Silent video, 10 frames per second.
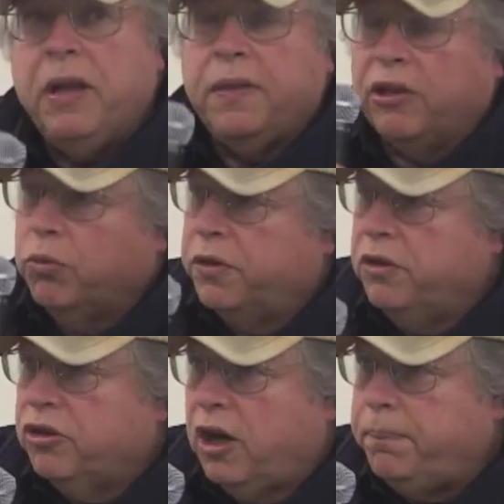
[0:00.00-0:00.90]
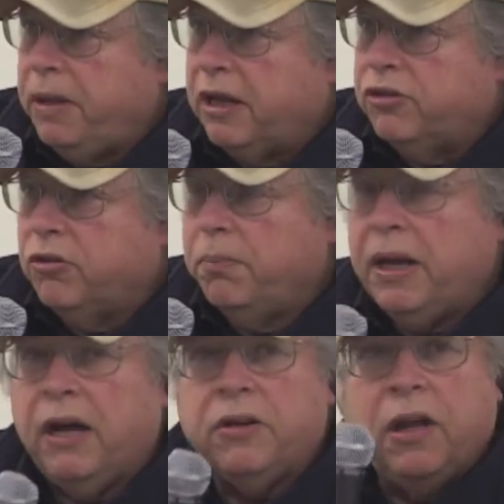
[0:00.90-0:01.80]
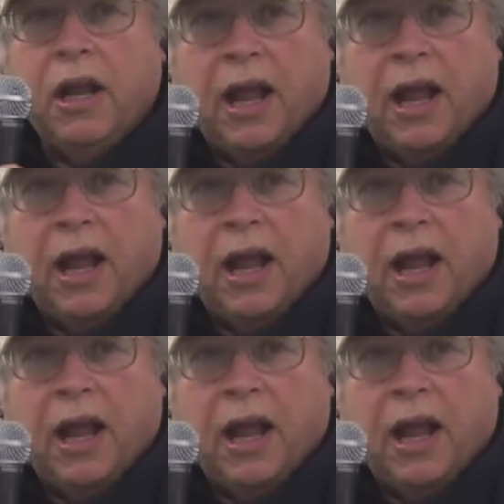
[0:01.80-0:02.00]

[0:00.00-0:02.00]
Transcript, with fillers: That's what these cutbacks are about.